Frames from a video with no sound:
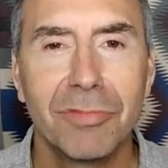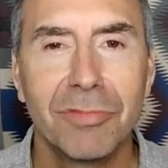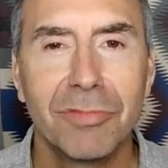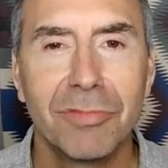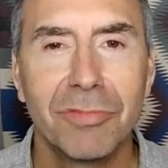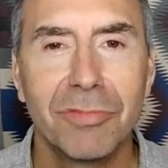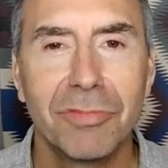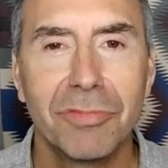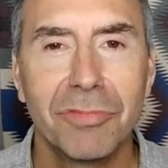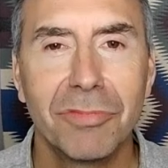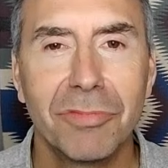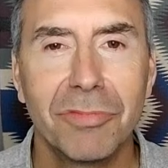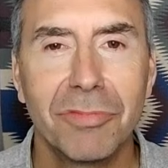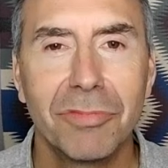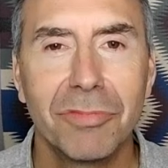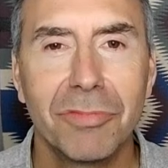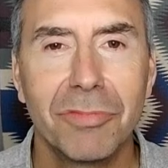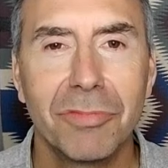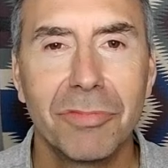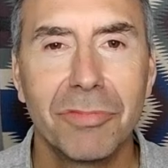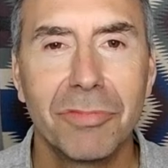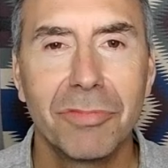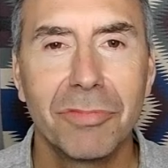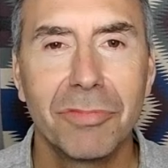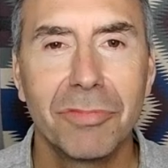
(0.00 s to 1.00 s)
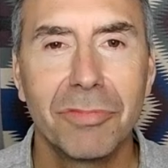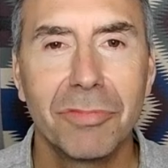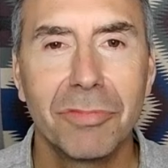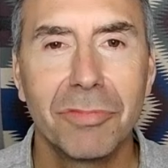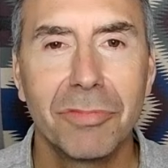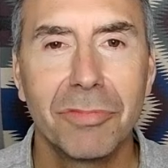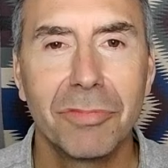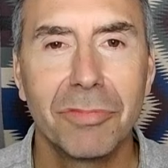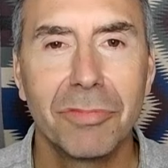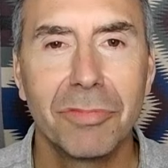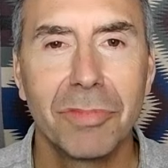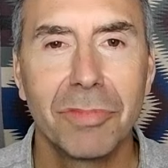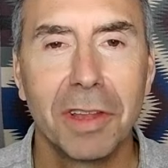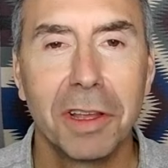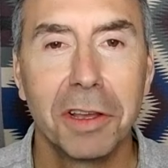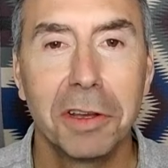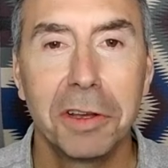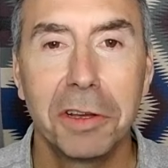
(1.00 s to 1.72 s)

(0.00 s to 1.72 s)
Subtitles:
No one is speaking in this clip.